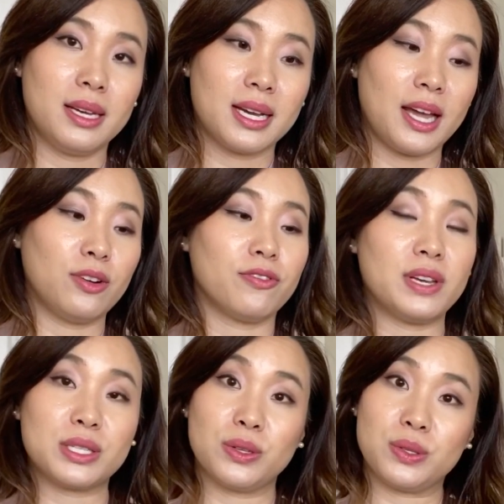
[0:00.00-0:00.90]
kind of
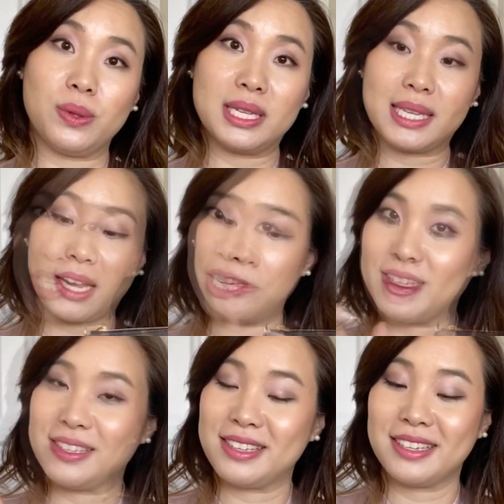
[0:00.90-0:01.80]
fixed onto the
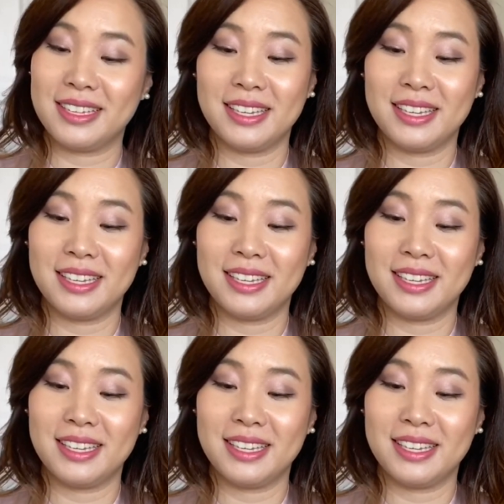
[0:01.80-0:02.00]
just